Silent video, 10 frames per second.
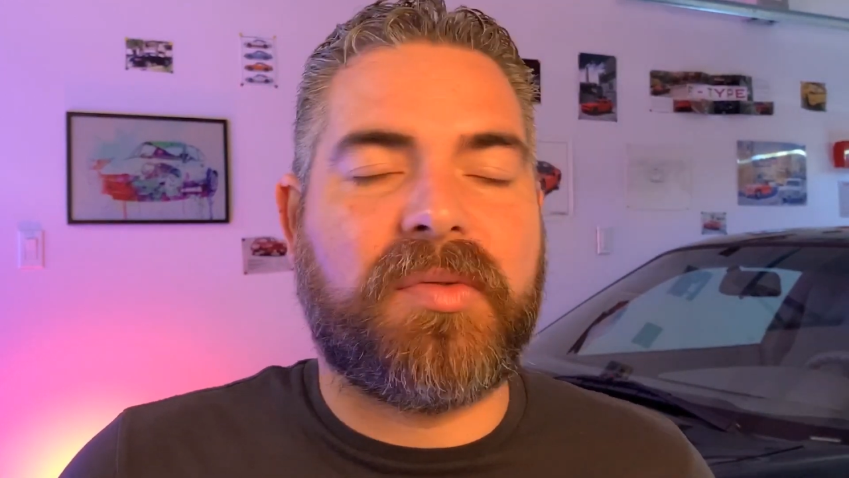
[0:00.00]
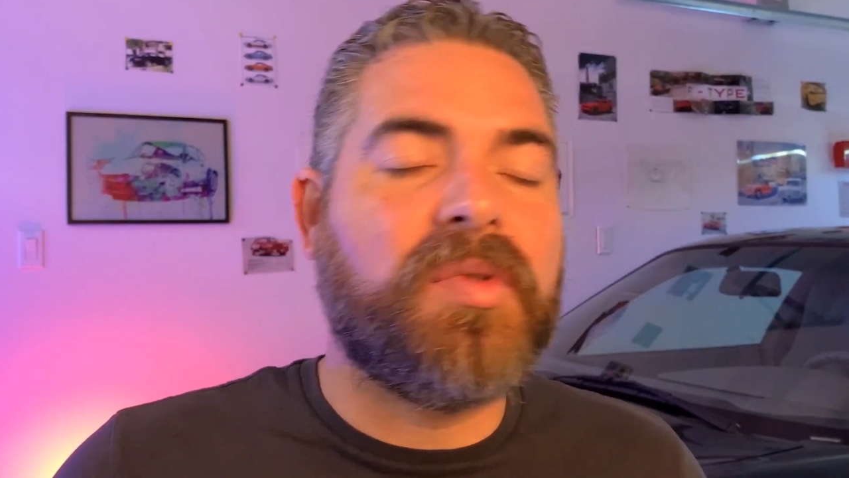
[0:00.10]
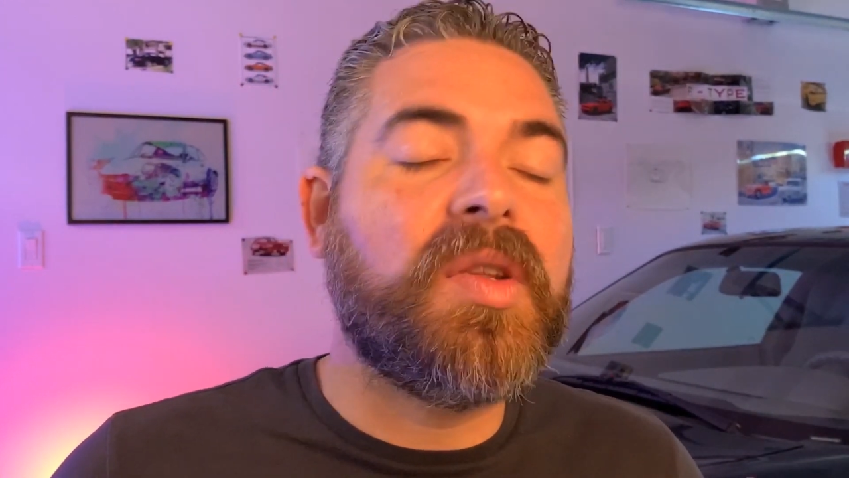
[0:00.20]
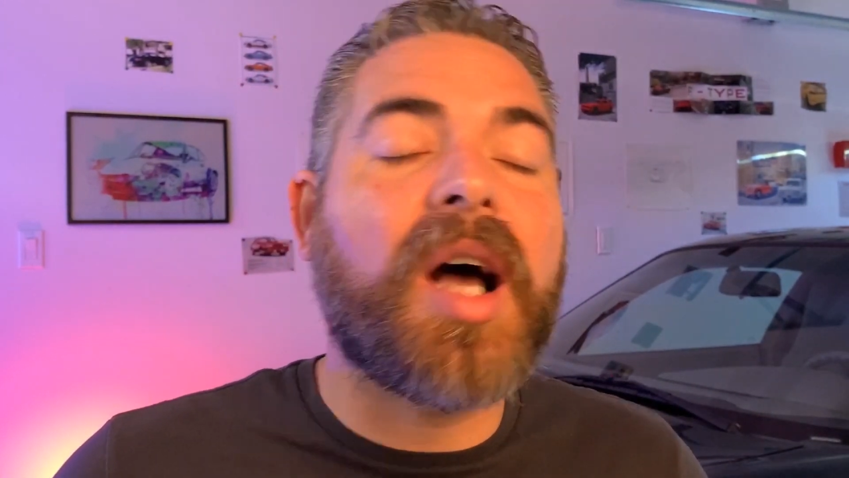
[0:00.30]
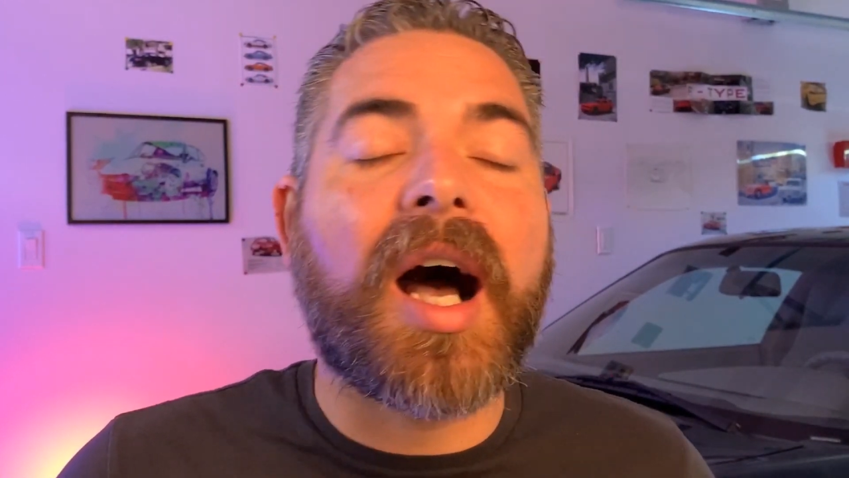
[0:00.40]

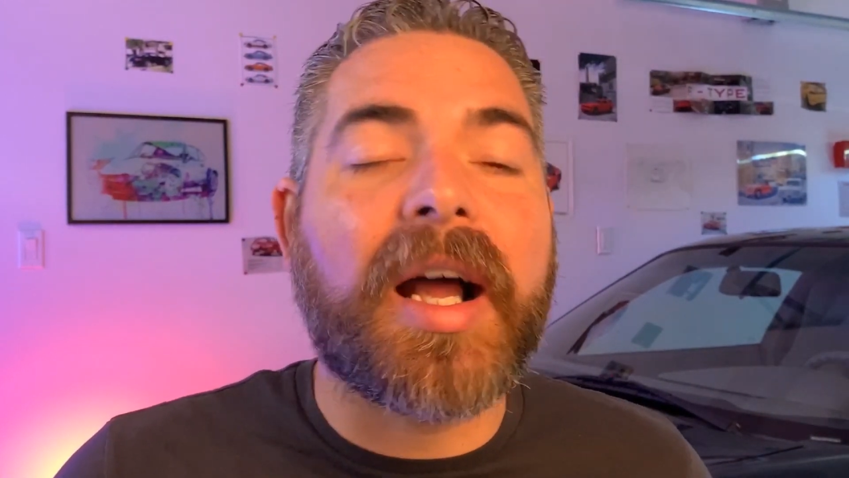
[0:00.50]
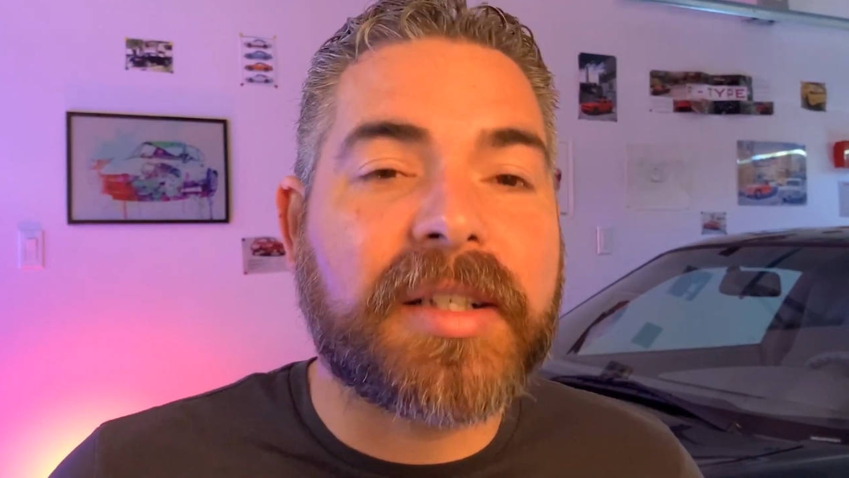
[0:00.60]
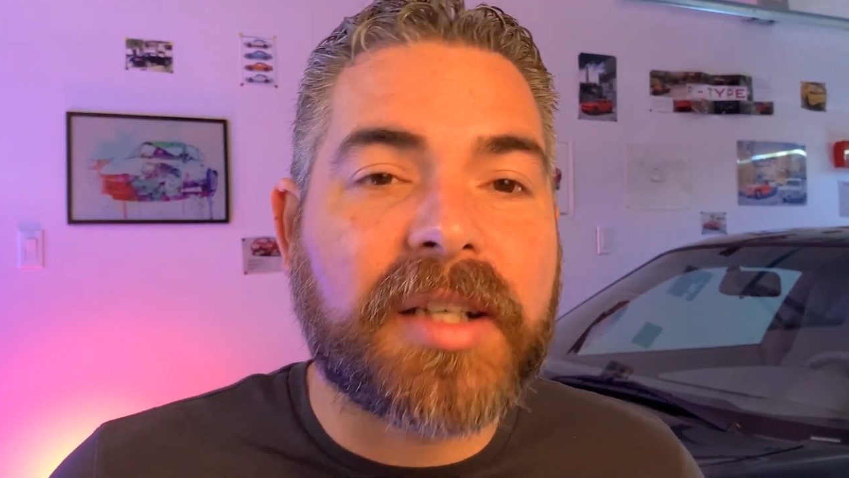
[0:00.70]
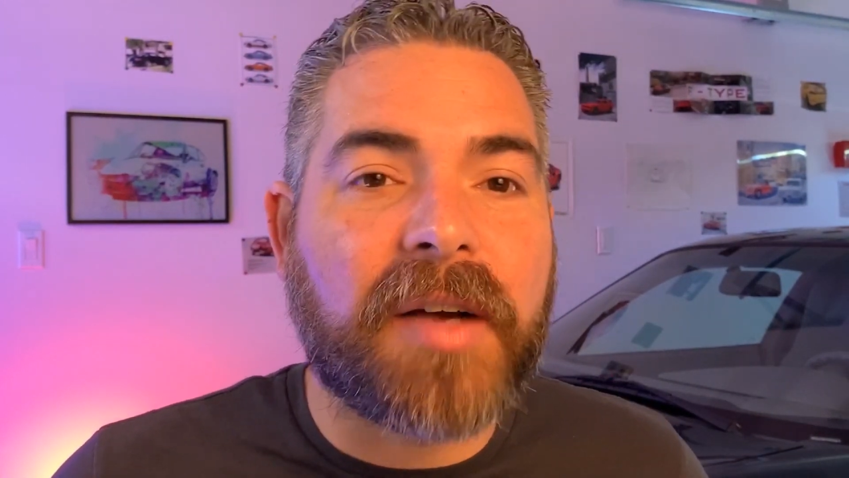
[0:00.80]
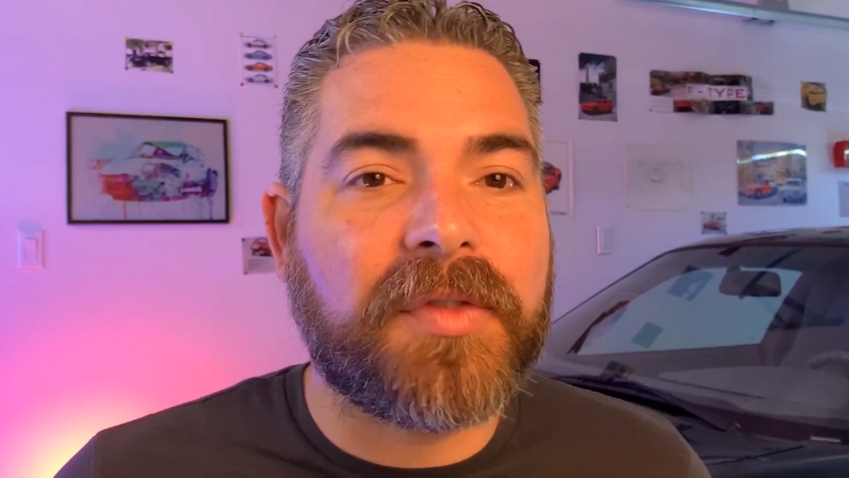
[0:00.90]

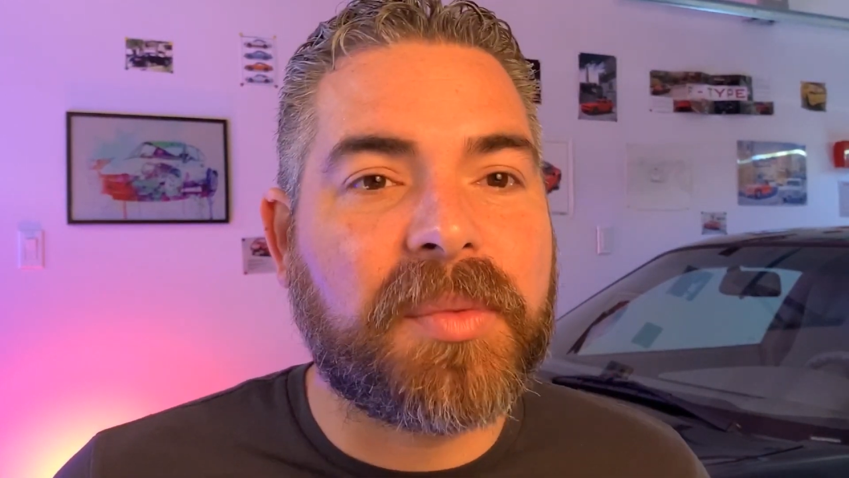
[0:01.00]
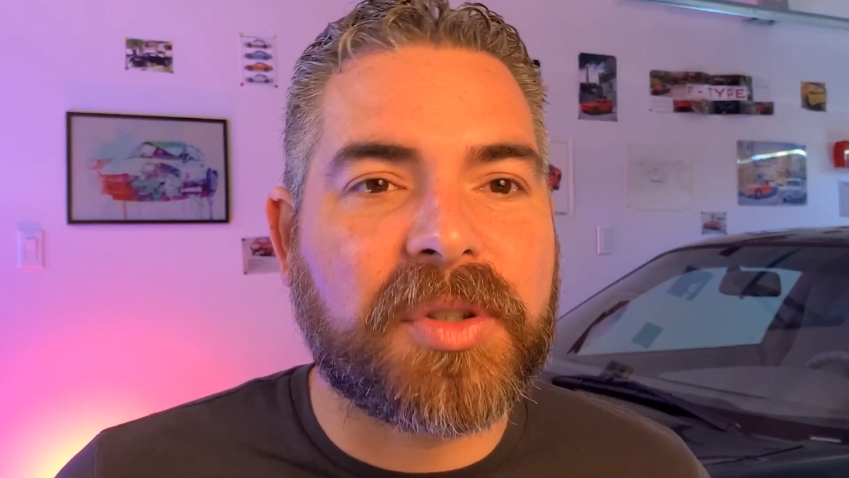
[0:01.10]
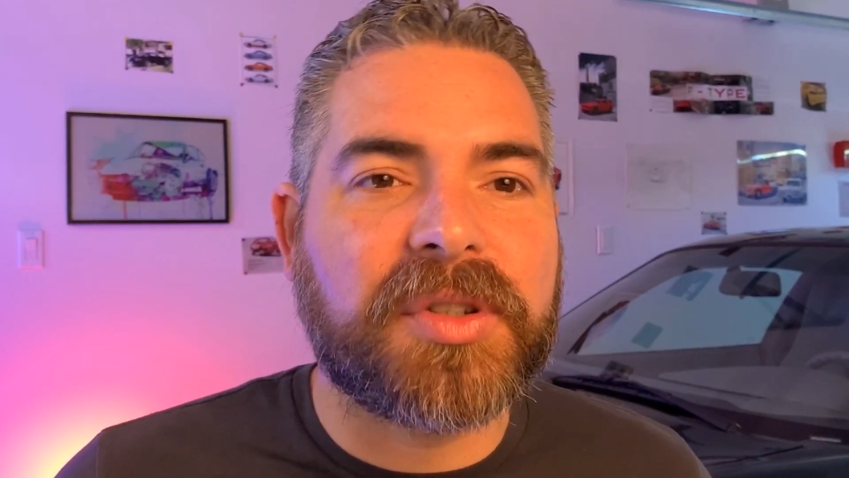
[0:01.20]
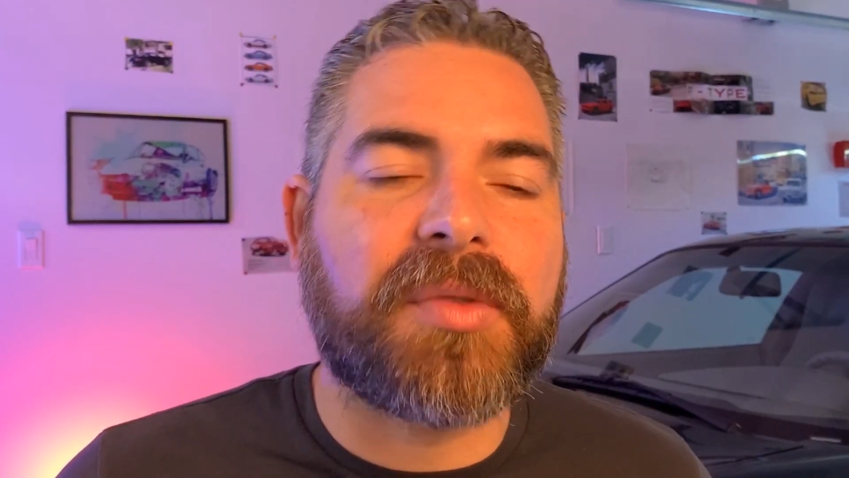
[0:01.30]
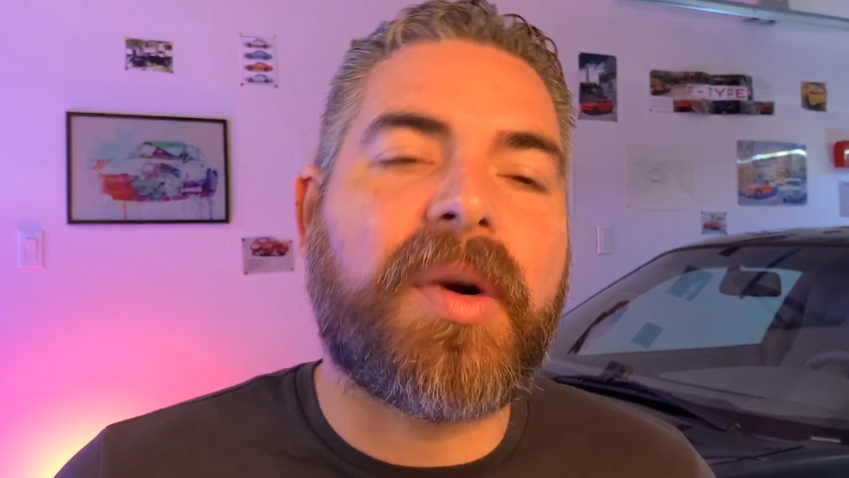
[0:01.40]
not
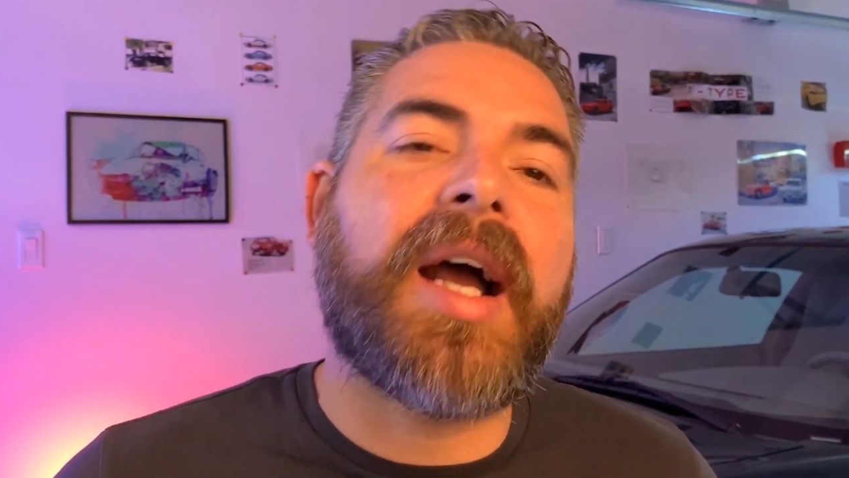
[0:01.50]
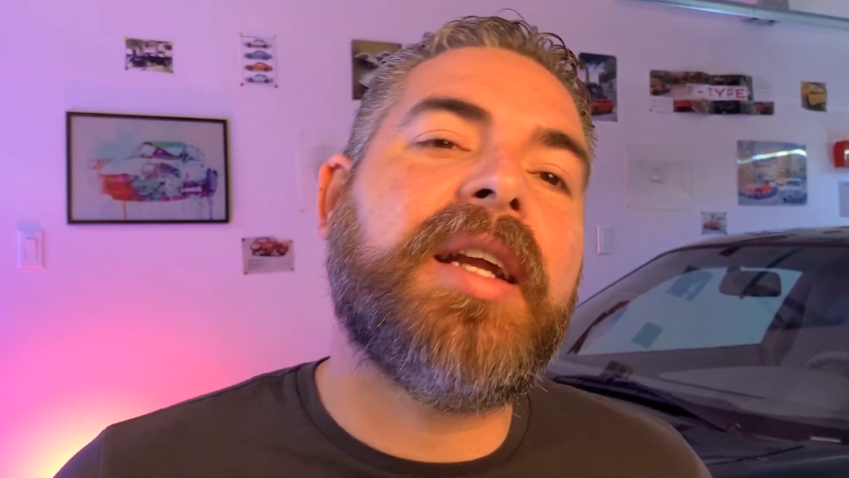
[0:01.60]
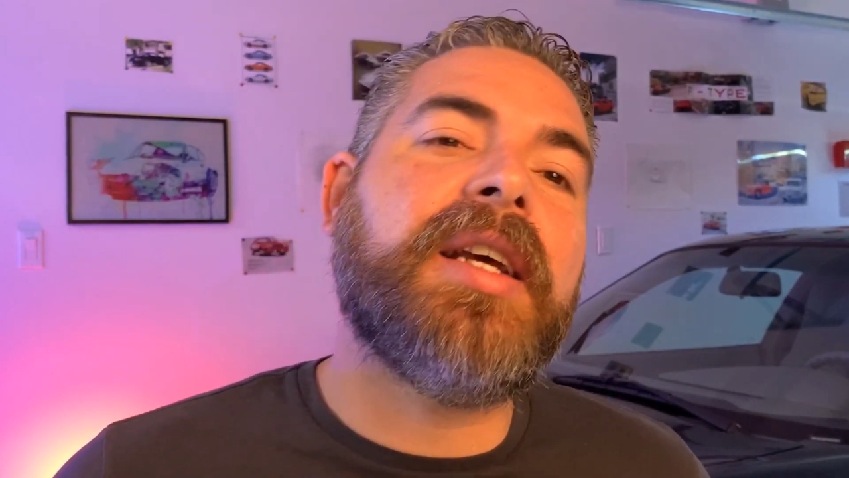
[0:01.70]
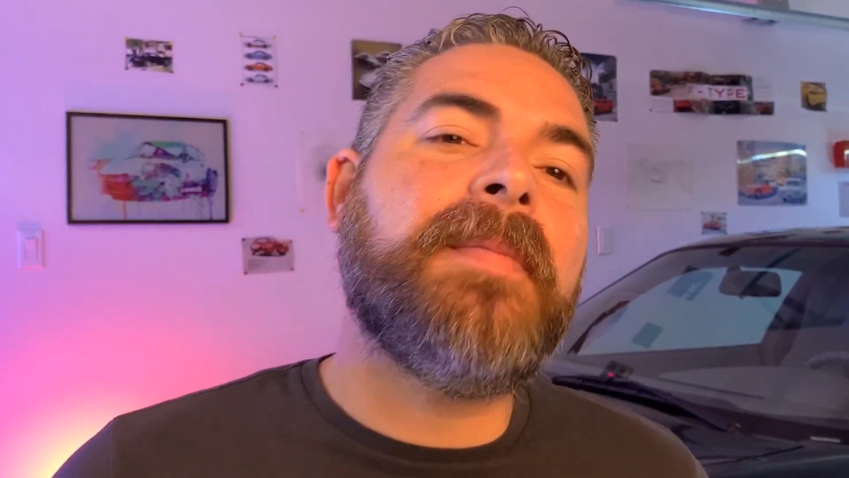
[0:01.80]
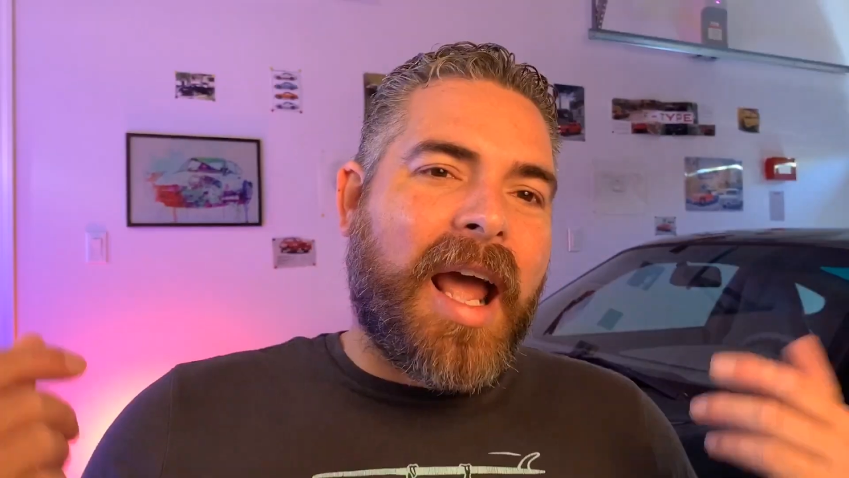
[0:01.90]
comfortable to
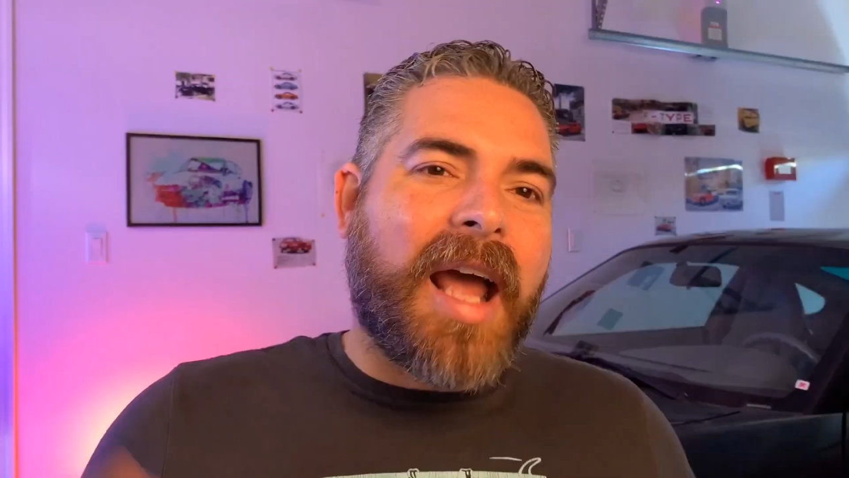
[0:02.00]
ride in,